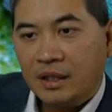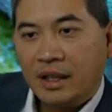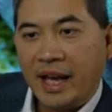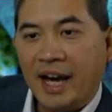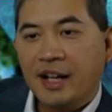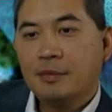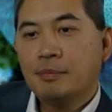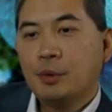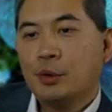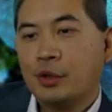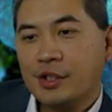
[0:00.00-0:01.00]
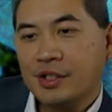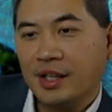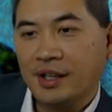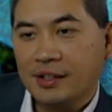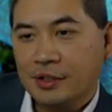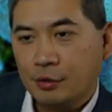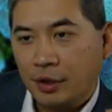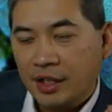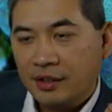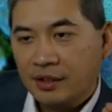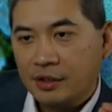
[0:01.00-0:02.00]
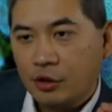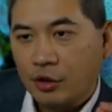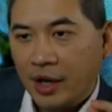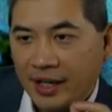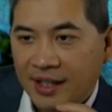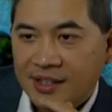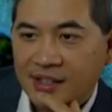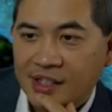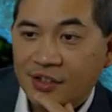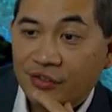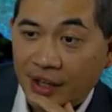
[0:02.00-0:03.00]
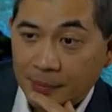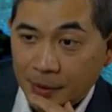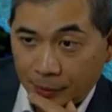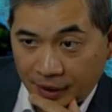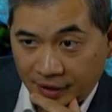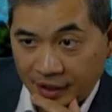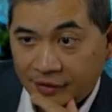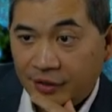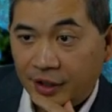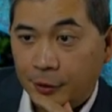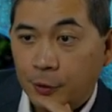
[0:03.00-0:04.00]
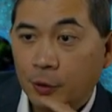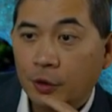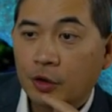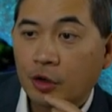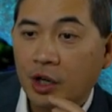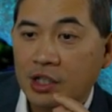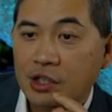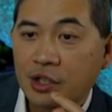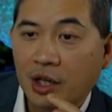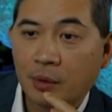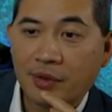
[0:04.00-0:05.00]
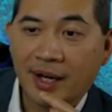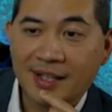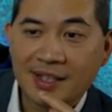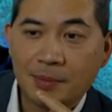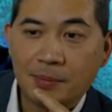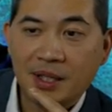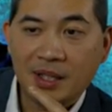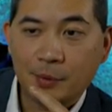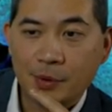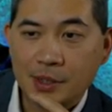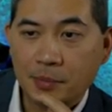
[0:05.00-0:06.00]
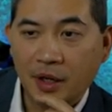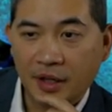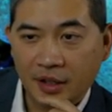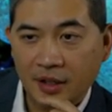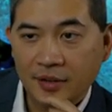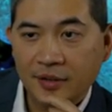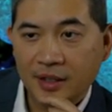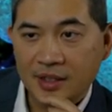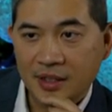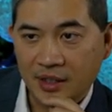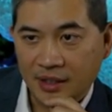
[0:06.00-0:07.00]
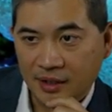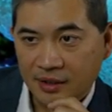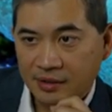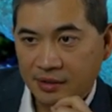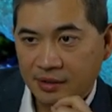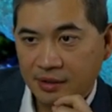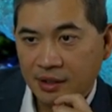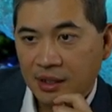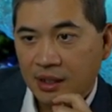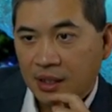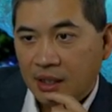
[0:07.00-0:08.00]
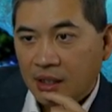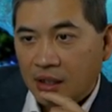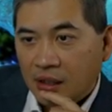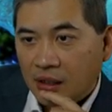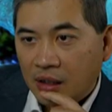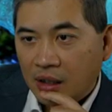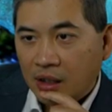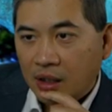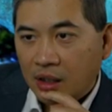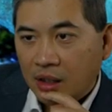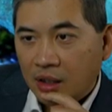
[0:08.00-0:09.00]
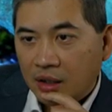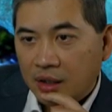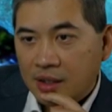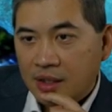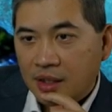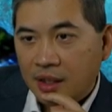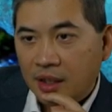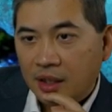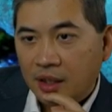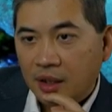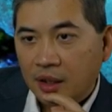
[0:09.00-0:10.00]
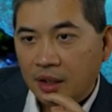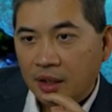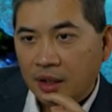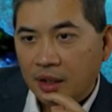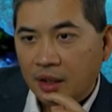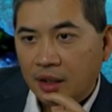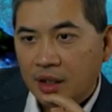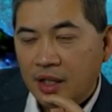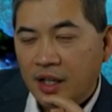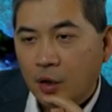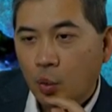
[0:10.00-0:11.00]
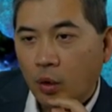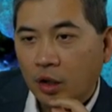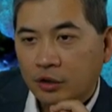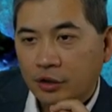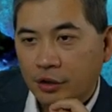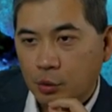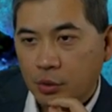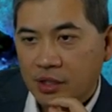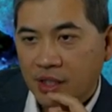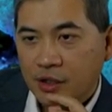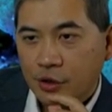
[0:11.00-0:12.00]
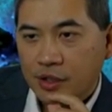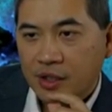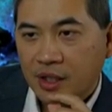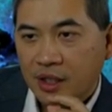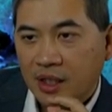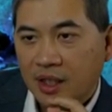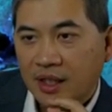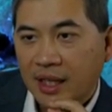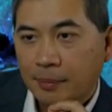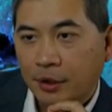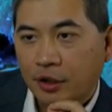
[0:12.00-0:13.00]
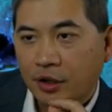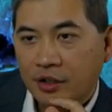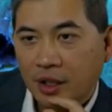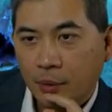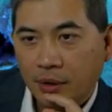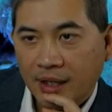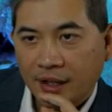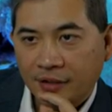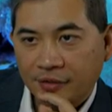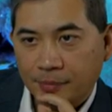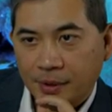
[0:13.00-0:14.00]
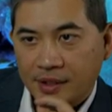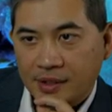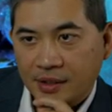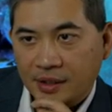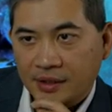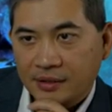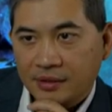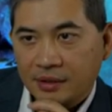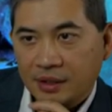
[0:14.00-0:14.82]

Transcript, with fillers: Adam Moore says, running the Trident since February. Very cool. Cross checked with ICP and was spot on. That's nice. Uh, let's see. Nick Walters was interested in that, but heard they went out of business.